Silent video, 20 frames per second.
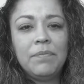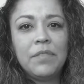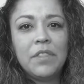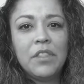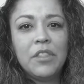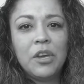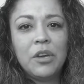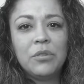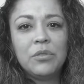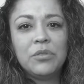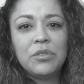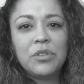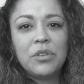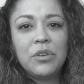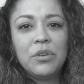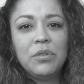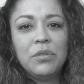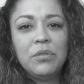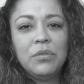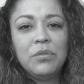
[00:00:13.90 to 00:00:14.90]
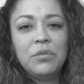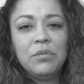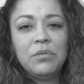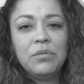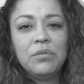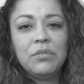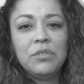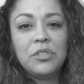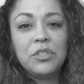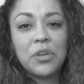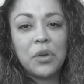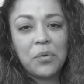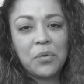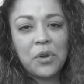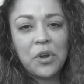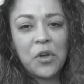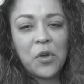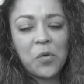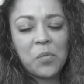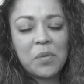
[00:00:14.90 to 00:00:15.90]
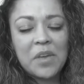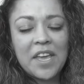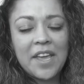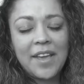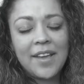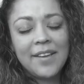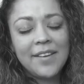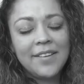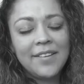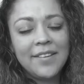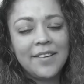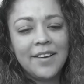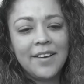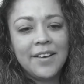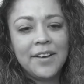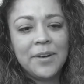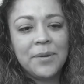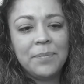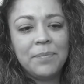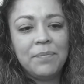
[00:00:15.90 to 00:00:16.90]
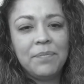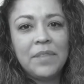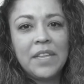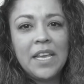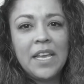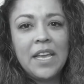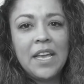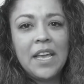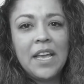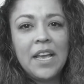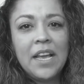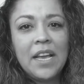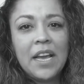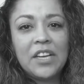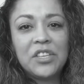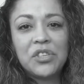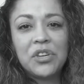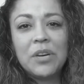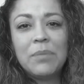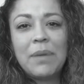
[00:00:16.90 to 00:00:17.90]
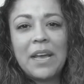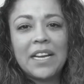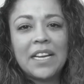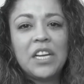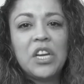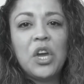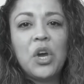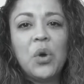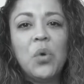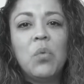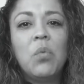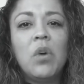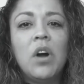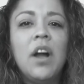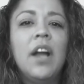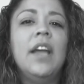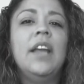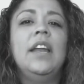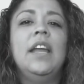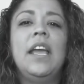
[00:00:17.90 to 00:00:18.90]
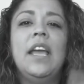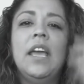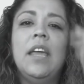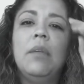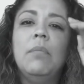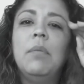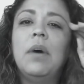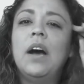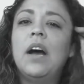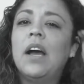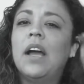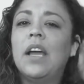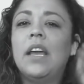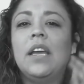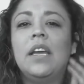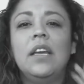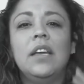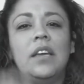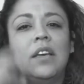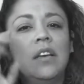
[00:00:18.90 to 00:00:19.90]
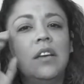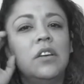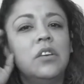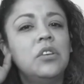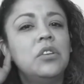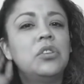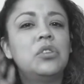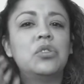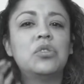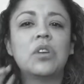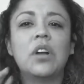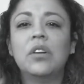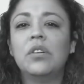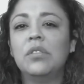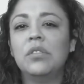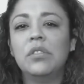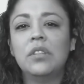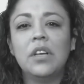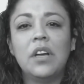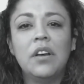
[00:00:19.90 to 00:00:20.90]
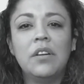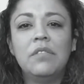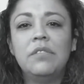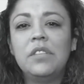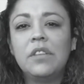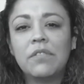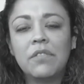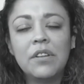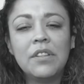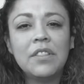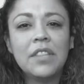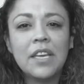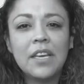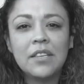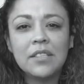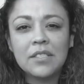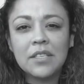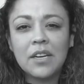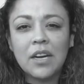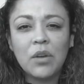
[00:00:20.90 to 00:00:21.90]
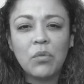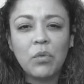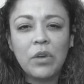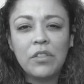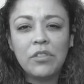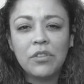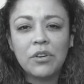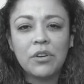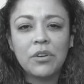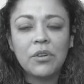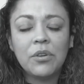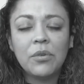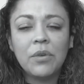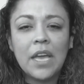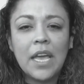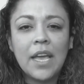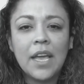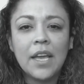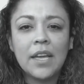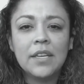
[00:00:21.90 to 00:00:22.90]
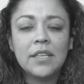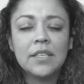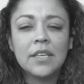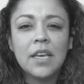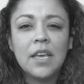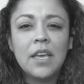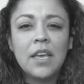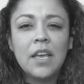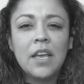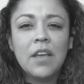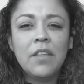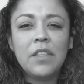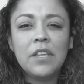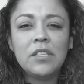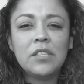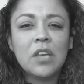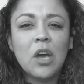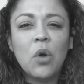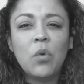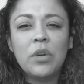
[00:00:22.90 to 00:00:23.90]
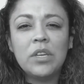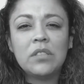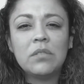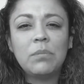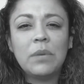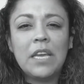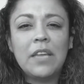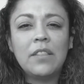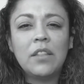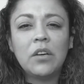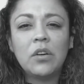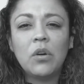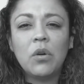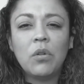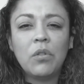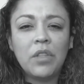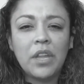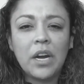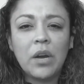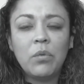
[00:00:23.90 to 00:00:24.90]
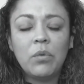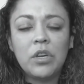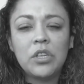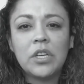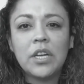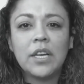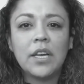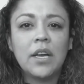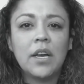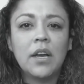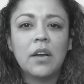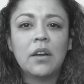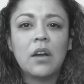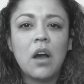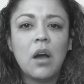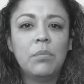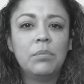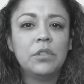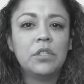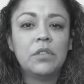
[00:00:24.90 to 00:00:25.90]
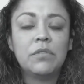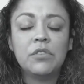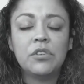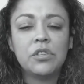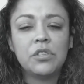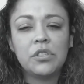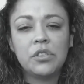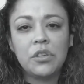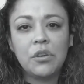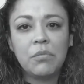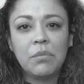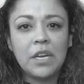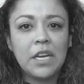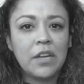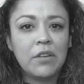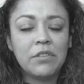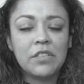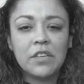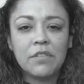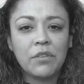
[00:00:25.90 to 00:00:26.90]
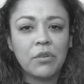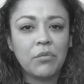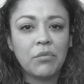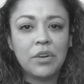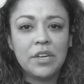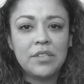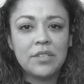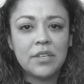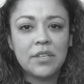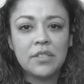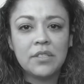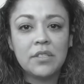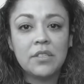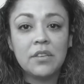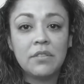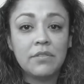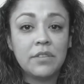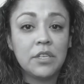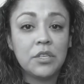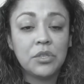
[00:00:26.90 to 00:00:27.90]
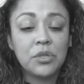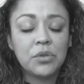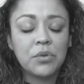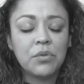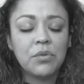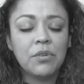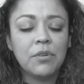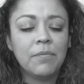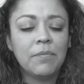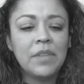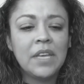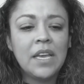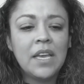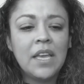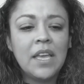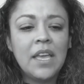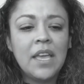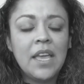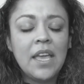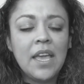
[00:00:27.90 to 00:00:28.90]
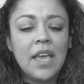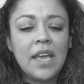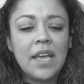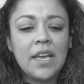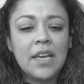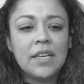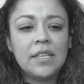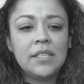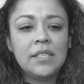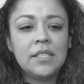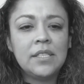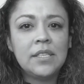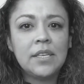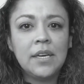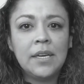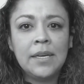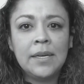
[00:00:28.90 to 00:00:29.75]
those who don't know me, I started back in '01, and my struggle of different things that I went through, and this always being the goal that I wish I could accomplish for just so many different reasons to finish school. And